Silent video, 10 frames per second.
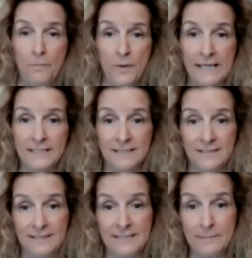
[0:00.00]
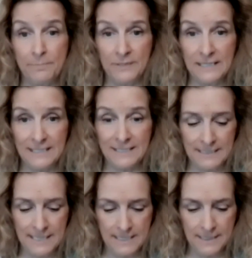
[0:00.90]
practice deep
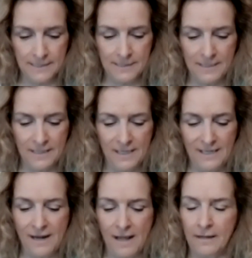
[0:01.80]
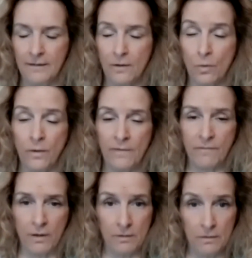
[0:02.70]
listening and
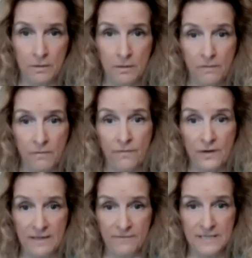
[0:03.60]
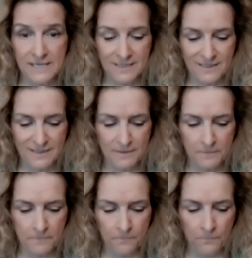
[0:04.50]
unequivocal forgiveness,
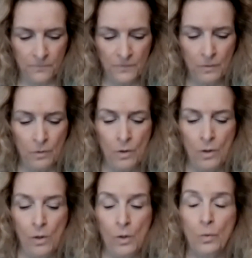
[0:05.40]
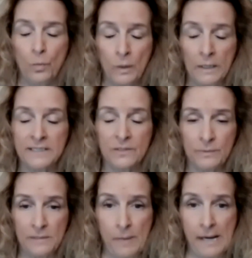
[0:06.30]
work to
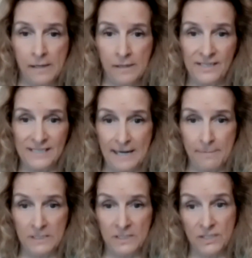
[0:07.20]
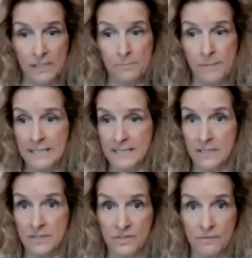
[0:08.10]
repair the damage done by
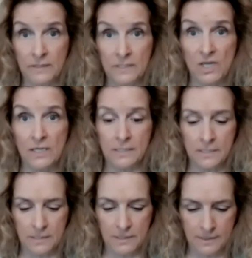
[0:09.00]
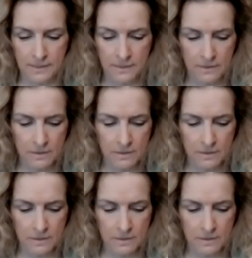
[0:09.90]
years of injustice,